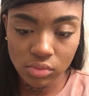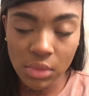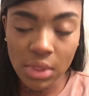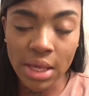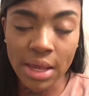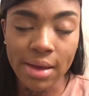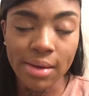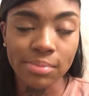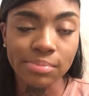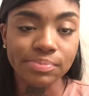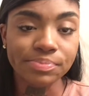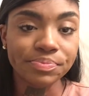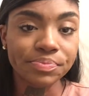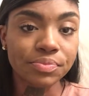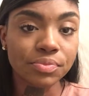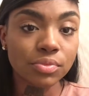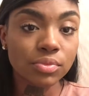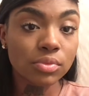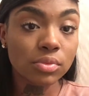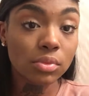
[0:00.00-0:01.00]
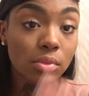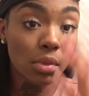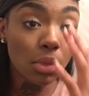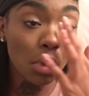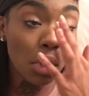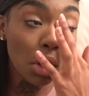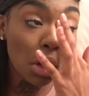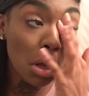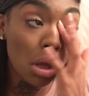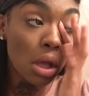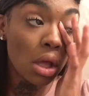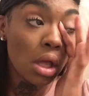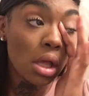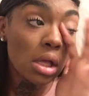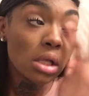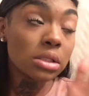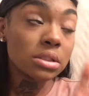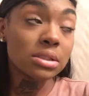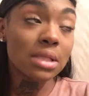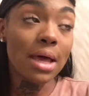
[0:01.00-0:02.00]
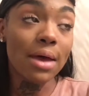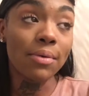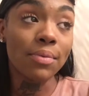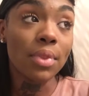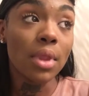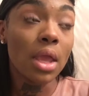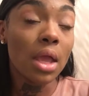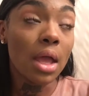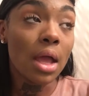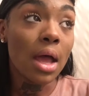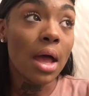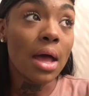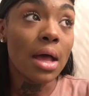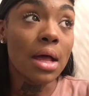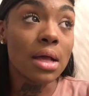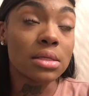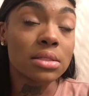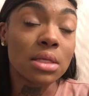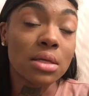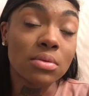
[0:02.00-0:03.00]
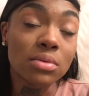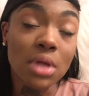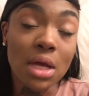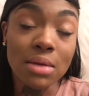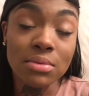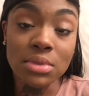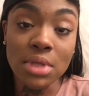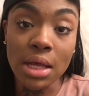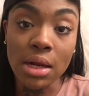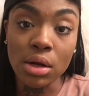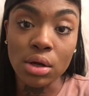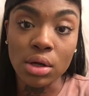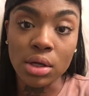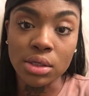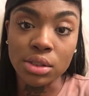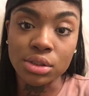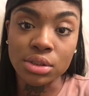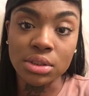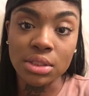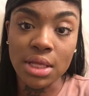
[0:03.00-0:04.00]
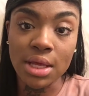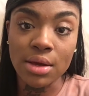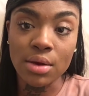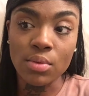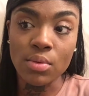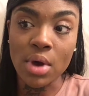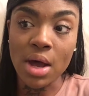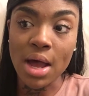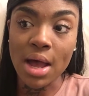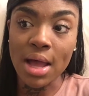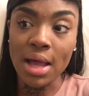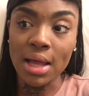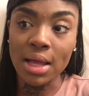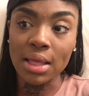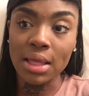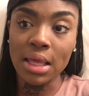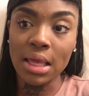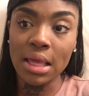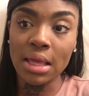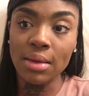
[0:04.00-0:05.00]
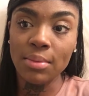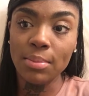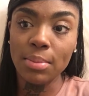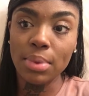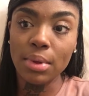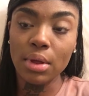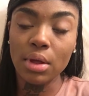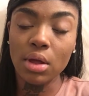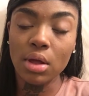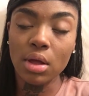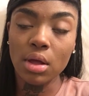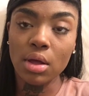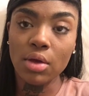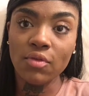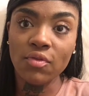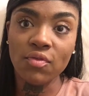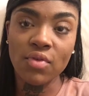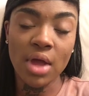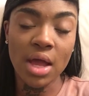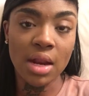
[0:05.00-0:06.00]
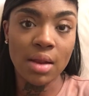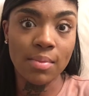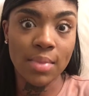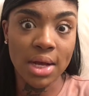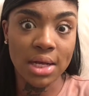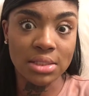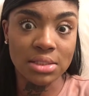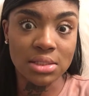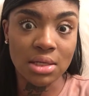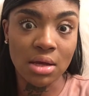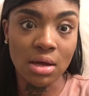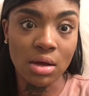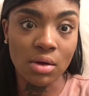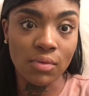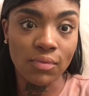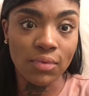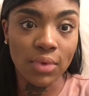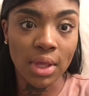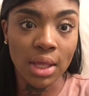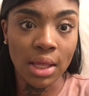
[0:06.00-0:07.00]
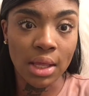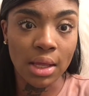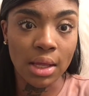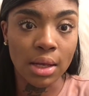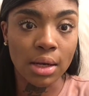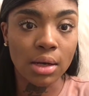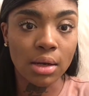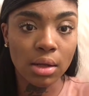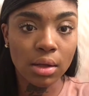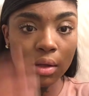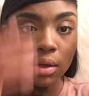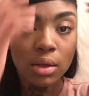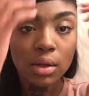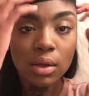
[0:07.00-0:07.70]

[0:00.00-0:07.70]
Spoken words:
Yeah. So, sometimes I don't understand why I keep finding myself in